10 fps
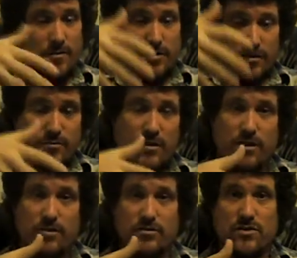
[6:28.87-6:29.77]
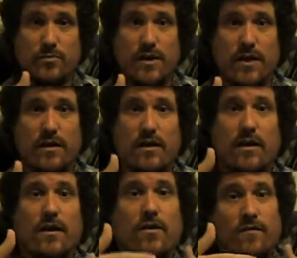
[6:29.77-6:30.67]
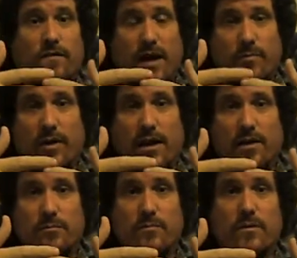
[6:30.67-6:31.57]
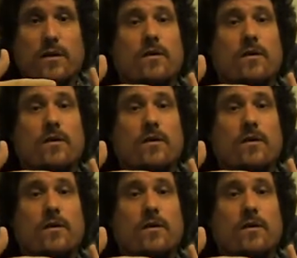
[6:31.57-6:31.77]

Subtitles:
You just induce them in, vibrate them,